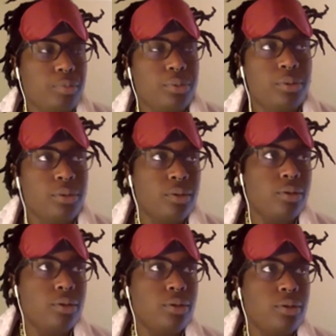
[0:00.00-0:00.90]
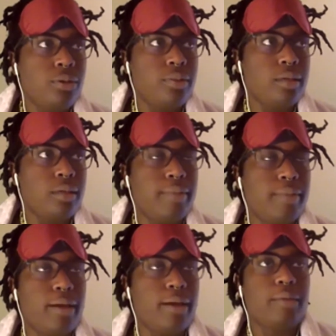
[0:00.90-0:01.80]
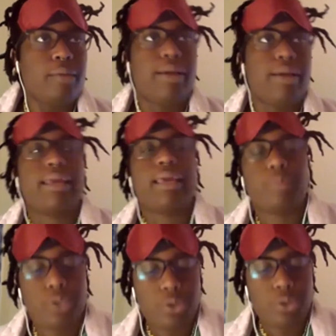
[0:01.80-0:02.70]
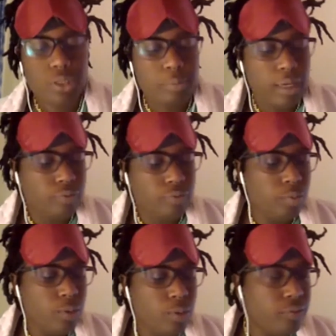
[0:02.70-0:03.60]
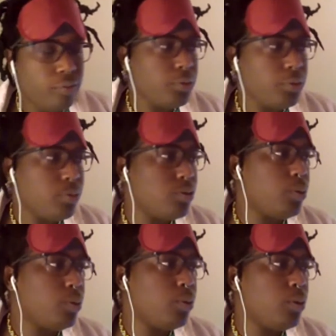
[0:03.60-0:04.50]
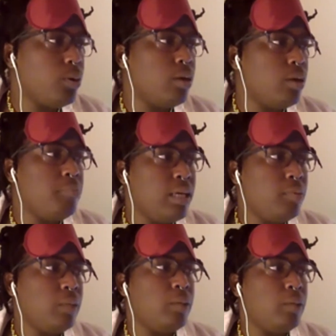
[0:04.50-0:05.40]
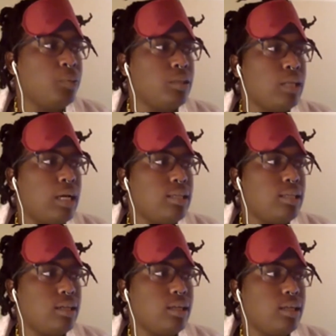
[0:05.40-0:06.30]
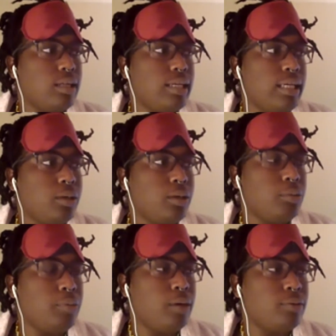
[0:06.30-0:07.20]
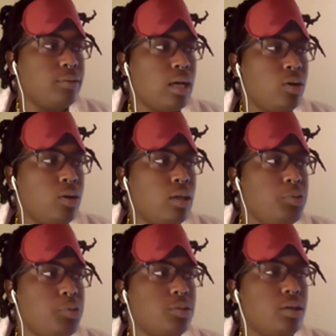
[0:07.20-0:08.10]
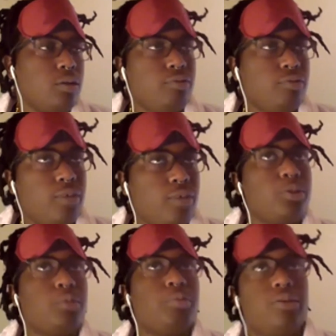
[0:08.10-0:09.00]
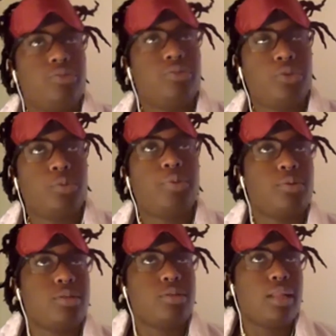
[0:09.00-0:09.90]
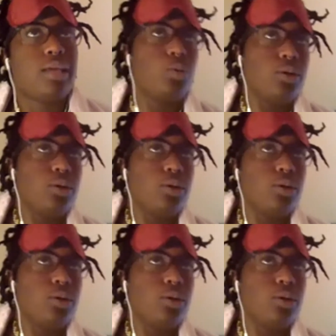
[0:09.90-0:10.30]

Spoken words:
the amount that BandCamp would usually make from revenue. So maybe people will not necessarily hear about that if you post on Facebook, but if you post like stories with